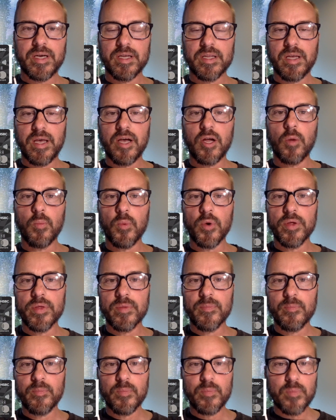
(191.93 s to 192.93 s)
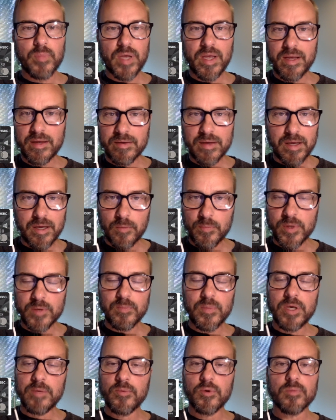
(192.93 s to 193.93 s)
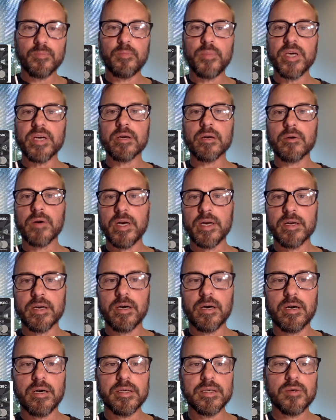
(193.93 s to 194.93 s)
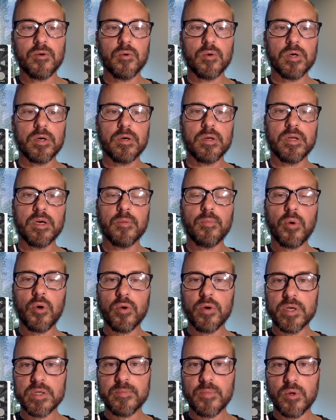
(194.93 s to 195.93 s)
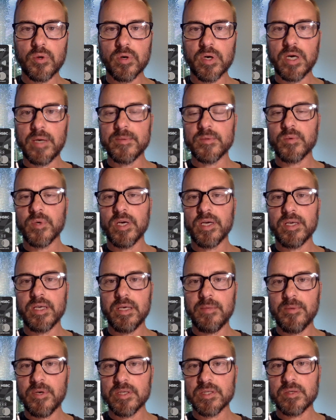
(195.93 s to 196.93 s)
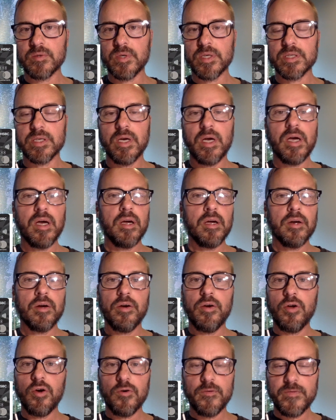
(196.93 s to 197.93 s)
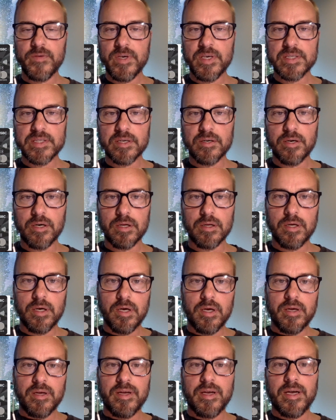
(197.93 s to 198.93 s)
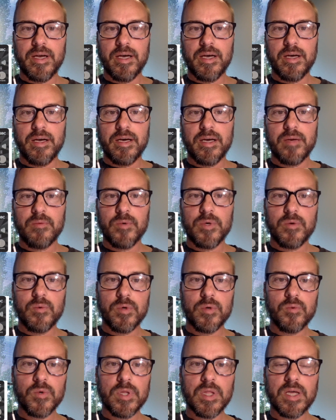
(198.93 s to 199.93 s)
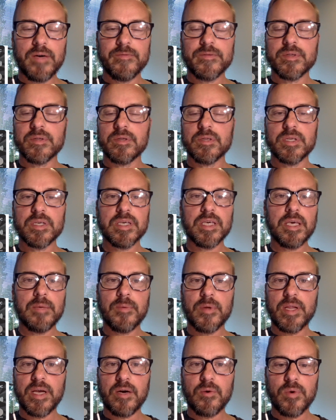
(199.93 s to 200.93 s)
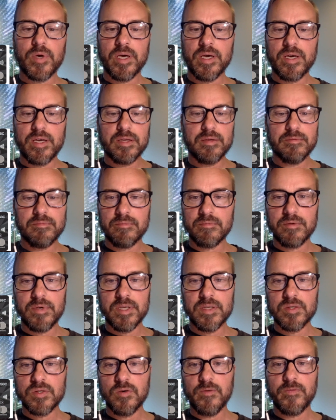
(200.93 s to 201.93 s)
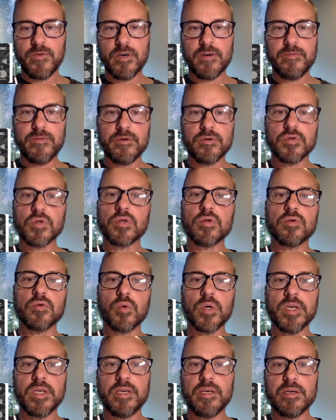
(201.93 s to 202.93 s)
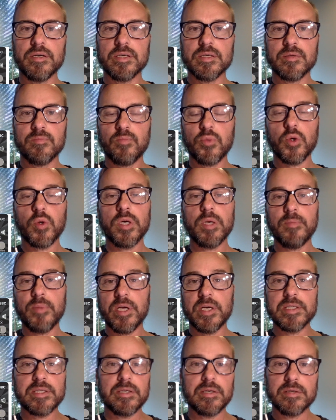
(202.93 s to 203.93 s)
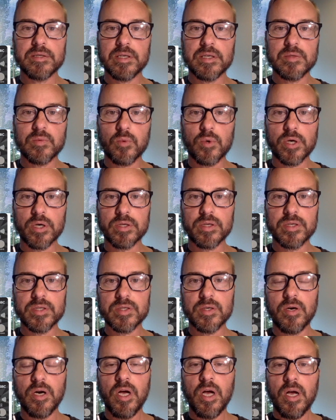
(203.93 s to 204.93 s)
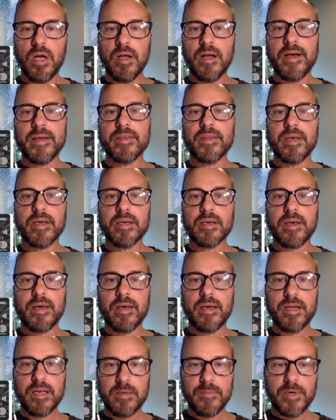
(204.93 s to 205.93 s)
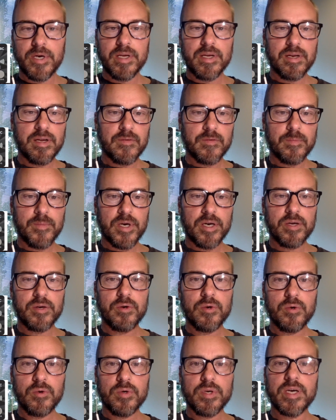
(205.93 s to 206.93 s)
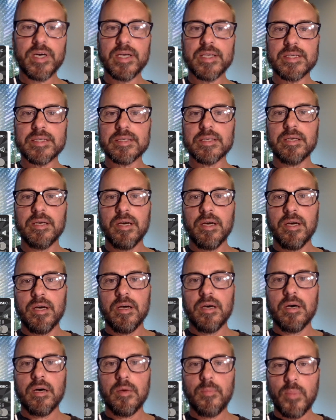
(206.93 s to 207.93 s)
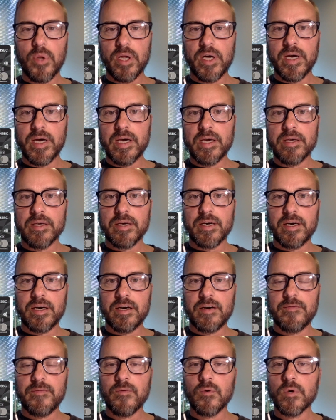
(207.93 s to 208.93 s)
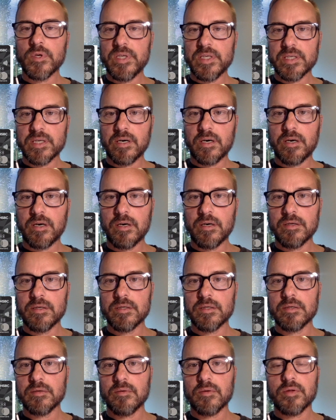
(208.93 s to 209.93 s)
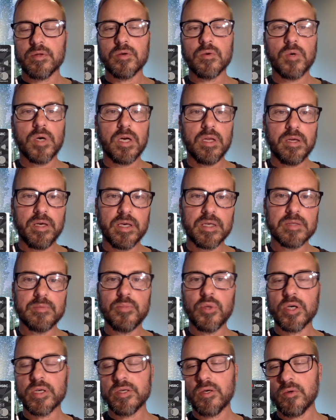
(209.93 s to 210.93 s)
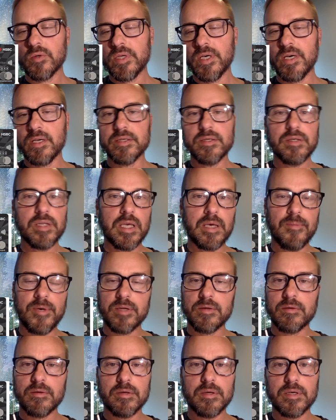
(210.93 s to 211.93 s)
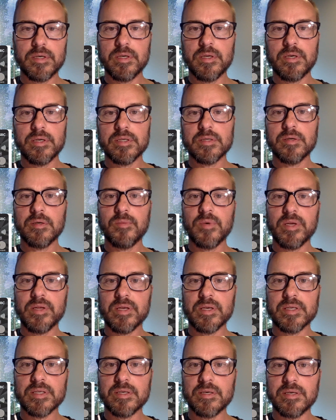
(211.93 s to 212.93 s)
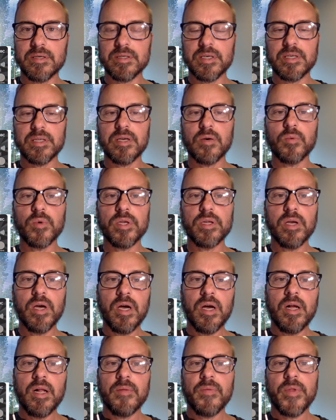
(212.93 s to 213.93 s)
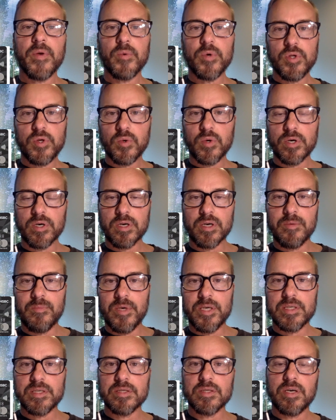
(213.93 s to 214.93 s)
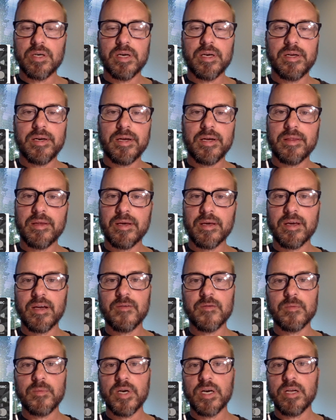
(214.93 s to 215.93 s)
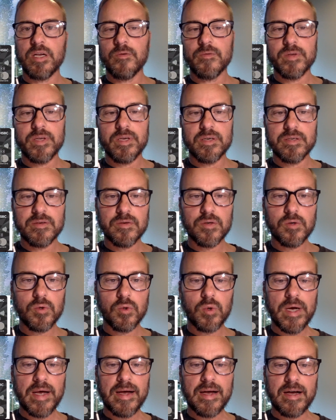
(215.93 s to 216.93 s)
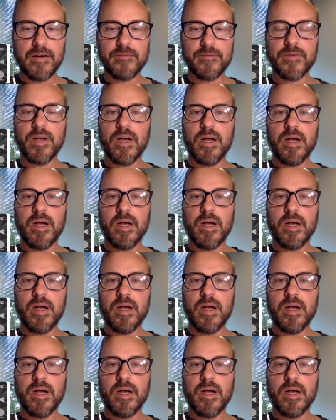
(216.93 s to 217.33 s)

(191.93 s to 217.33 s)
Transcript: help with helping people pick credit cards or their points programs. We get emails to us, no fees at all. And we'd love to keep it that way, and so far for 20 plus years, it's worked. So I thank anybody and everybody who does apply for these cards through our links, books, hotels, you name it. There's so many things in our site that we do earn commissions on, and I thank everybody over the years who have